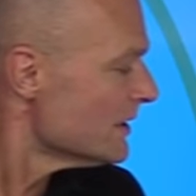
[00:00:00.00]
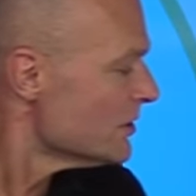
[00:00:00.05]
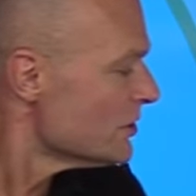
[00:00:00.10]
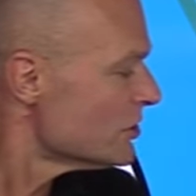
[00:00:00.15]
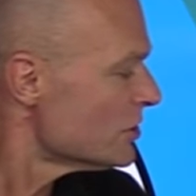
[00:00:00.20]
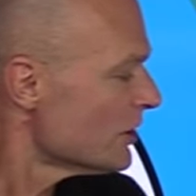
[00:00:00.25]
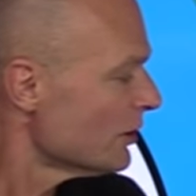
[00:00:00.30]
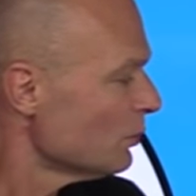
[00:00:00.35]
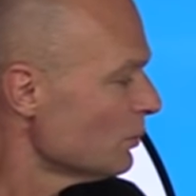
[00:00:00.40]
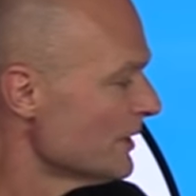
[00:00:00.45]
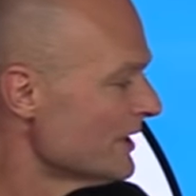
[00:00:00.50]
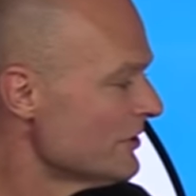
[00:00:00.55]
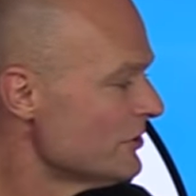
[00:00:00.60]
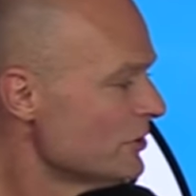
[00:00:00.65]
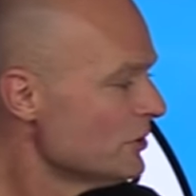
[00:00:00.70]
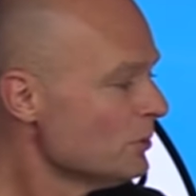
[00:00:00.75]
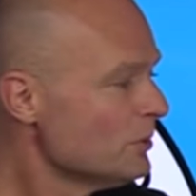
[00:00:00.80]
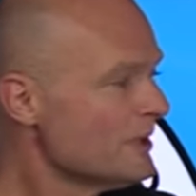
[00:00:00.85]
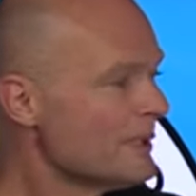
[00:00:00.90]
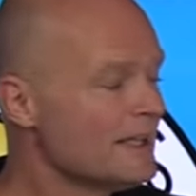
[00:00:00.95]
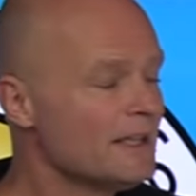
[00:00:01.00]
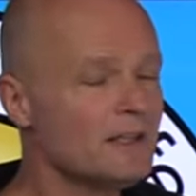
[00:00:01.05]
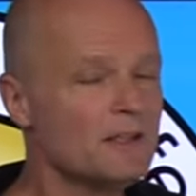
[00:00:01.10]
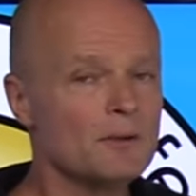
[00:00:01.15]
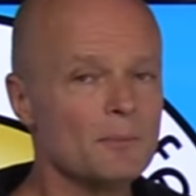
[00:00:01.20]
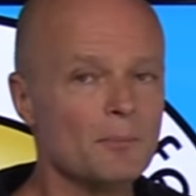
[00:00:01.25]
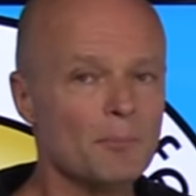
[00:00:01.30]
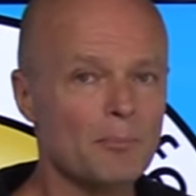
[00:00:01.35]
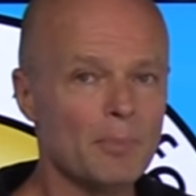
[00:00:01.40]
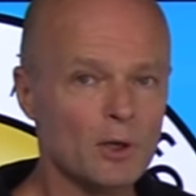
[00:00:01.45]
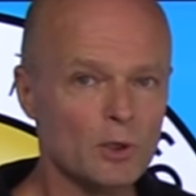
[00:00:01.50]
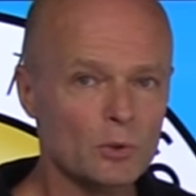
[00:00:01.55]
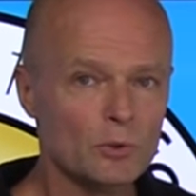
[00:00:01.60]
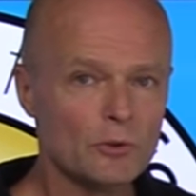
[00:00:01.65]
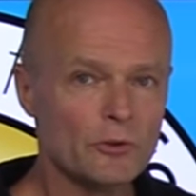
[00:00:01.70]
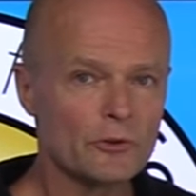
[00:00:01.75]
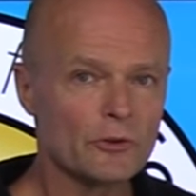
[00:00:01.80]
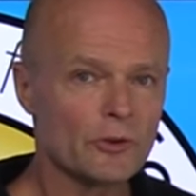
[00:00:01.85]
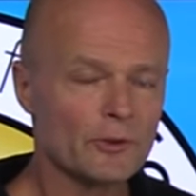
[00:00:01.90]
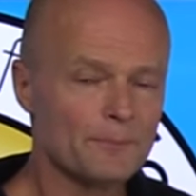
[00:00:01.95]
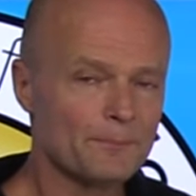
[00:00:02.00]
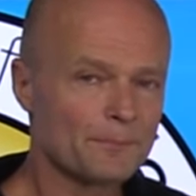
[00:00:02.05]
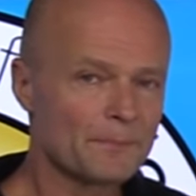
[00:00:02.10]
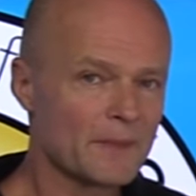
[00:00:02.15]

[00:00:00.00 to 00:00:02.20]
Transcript: So we do need both.